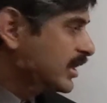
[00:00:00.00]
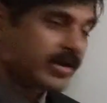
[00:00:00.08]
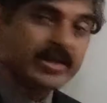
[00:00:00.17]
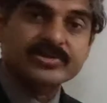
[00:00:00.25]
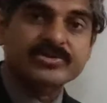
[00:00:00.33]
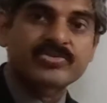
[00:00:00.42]

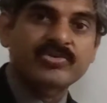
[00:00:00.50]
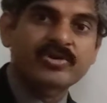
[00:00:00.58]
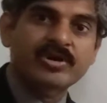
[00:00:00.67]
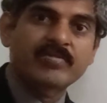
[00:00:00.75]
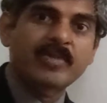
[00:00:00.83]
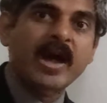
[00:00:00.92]

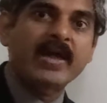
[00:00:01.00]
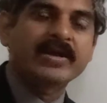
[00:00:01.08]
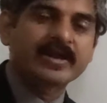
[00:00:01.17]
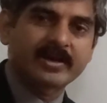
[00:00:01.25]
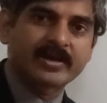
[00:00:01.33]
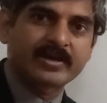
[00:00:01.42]
restaurant
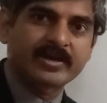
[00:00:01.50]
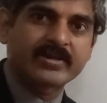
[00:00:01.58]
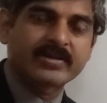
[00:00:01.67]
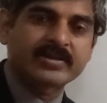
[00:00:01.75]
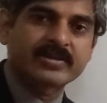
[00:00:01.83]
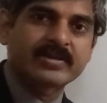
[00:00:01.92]
reminder,
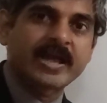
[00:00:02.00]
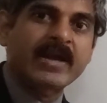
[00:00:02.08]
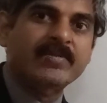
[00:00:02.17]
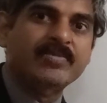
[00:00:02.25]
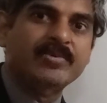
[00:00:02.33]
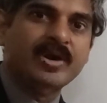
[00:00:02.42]
and
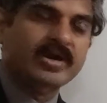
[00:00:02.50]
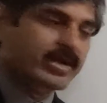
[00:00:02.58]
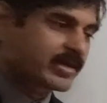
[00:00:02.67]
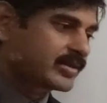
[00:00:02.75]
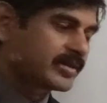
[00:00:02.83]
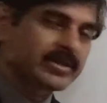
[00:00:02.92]
that
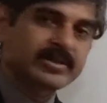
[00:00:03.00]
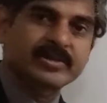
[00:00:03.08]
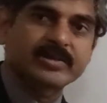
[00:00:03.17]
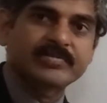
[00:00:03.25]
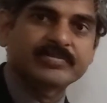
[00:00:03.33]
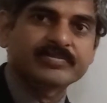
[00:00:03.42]
product,
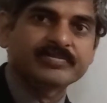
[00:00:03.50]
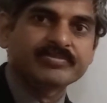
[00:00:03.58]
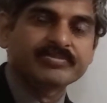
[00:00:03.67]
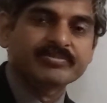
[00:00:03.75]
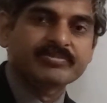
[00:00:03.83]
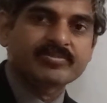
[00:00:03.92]
and
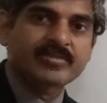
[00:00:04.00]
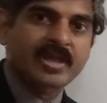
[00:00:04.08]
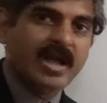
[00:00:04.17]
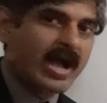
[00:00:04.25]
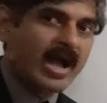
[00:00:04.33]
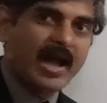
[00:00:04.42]

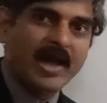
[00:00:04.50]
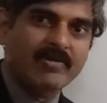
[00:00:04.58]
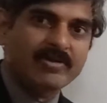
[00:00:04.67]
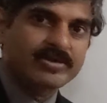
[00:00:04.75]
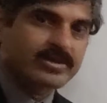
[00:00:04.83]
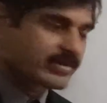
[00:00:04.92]
I
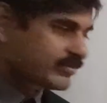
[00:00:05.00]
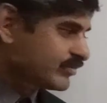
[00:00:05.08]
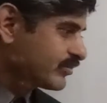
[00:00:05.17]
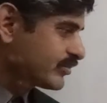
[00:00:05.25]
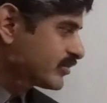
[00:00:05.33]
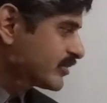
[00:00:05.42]

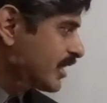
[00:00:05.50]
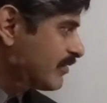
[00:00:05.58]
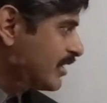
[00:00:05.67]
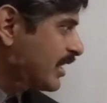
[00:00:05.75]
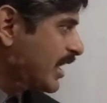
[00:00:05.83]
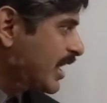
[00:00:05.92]

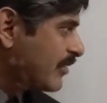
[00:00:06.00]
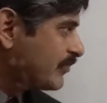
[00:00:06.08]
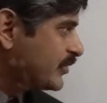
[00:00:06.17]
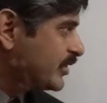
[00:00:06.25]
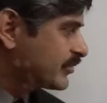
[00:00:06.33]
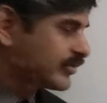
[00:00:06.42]
will
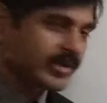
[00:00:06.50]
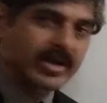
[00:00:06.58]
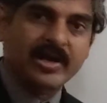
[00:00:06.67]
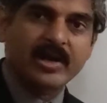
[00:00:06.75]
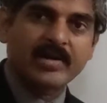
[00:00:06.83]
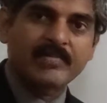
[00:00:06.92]
have this
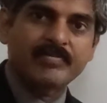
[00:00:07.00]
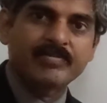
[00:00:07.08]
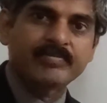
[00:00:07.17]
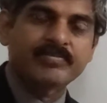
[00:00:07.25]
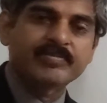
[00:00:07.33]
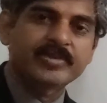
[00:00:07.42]

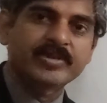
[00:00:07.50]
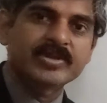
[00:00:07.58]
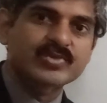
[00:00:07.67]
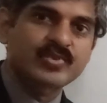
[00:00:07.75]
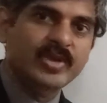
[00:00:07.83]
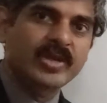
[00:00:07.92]
in
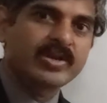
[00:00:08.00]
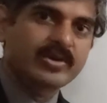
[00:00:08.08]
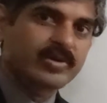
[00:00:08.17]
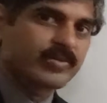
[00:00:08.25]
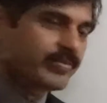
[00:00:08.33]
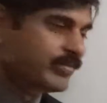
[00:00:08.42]
this
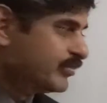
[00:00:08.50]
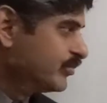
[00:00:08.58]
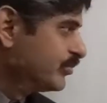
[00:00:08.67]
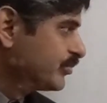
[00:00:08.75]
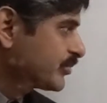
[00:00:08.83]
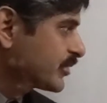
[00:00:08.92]
video.
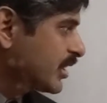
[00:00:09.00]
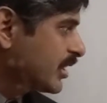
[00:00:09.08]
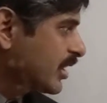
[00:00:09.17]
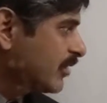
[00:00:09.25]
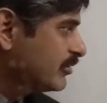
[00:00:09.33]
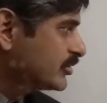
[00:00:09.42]

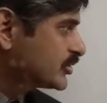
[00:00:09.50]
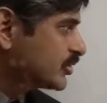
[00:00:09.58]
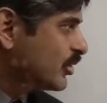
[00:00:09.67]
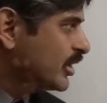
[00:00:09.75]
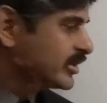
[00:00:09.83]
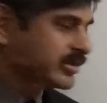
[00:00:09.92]
I will
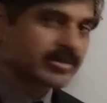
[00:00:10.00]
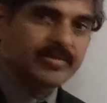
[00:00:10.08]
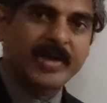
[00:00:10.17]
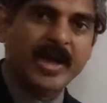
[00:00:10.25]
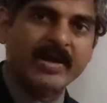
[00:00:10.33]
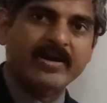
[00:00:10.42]
show it in the
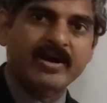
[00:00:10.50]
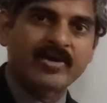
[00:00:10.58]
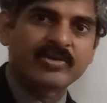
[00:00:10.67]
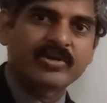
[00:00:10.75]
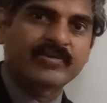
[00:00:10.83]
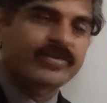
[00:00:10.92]

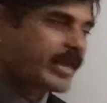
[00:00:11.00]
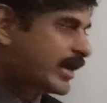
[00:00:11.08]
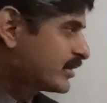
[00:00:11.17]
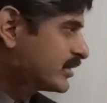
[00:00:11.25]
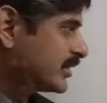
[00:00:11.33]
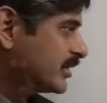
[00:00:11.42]
background of
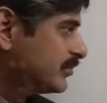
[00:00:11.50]
that